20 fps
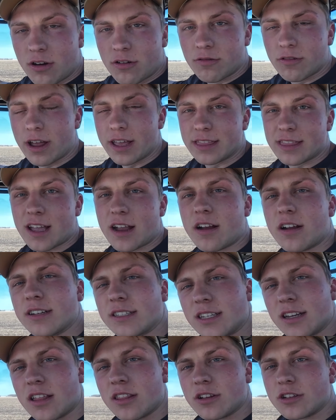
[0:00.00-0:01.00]
right there.
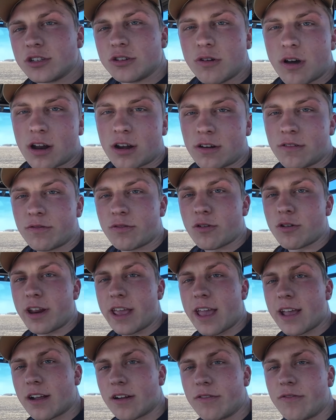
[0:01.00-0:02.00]
It's another 240
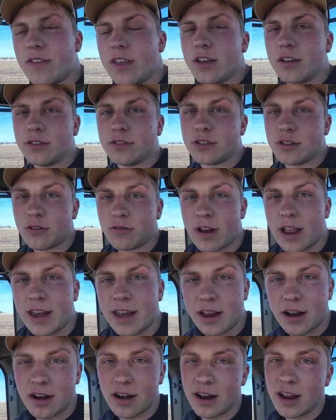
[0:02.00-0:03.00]
acre field. So right
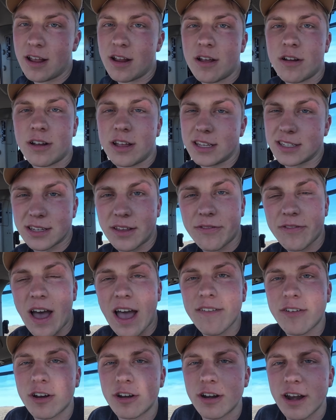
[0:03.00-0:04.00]
here is a
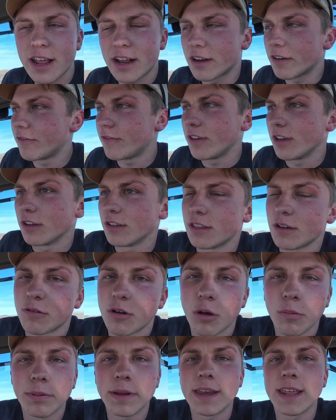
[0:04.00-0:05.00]
500 acre field that we're
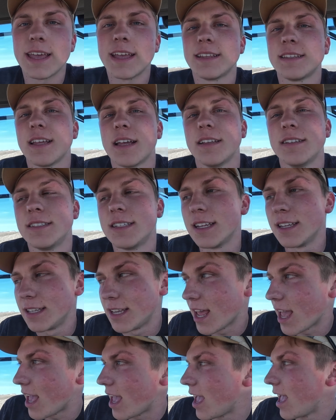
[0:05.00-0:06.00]
hoping to get done
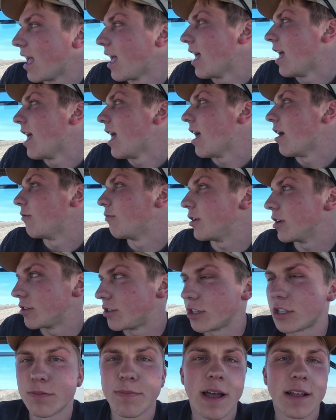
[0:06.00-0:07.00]
today. We are
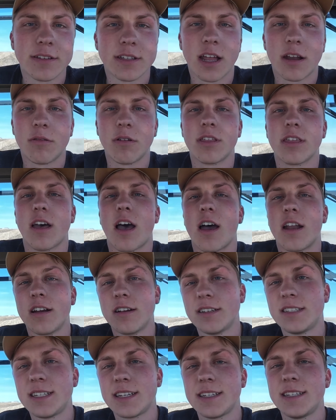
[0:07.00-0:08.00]
just about done with
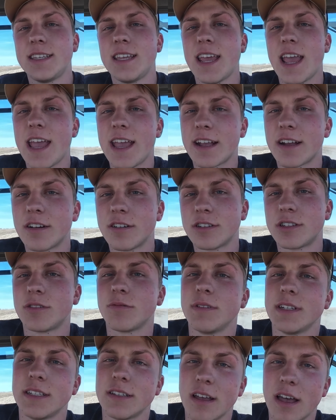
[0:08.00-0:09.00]
160 acres, so
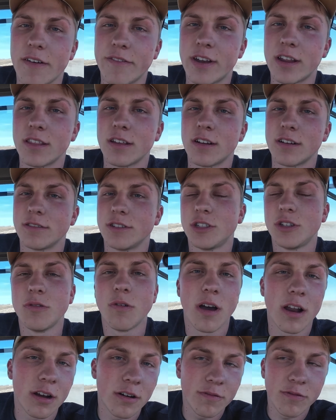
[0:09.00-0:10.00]
we still have another
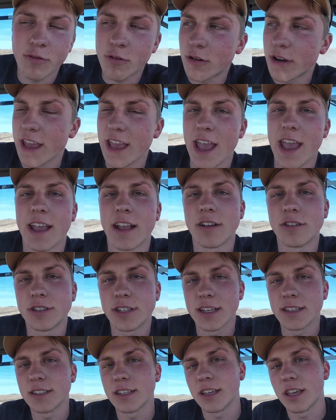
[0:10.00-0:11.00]
240 acres
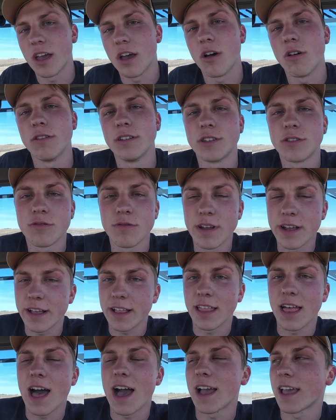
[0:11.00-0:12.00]
yet to go. It's three
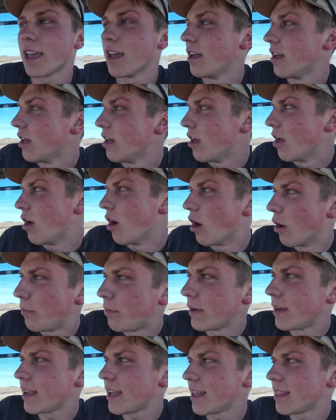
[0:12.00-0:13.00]
o'clock.
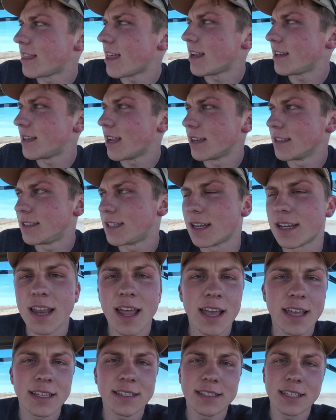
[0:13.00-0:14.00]
Hoping to get that done
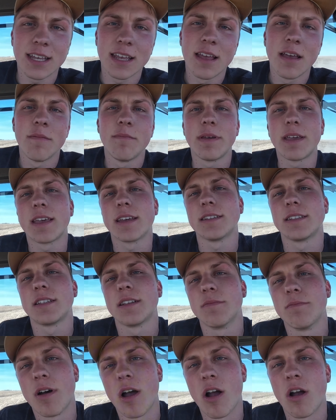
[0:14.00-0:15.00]
tonight because
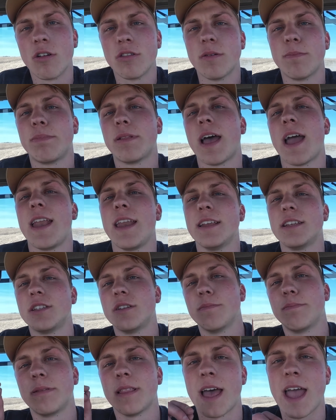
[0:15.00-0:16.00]
tomorrow the plan is
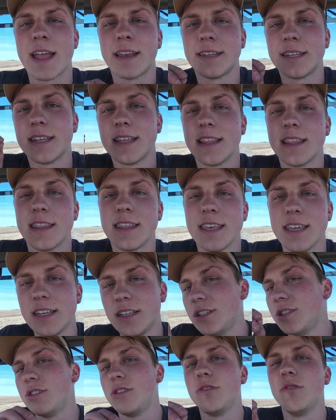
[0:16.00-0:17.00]
to plant
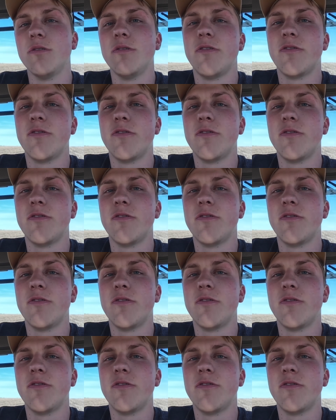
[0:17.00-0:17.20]
these two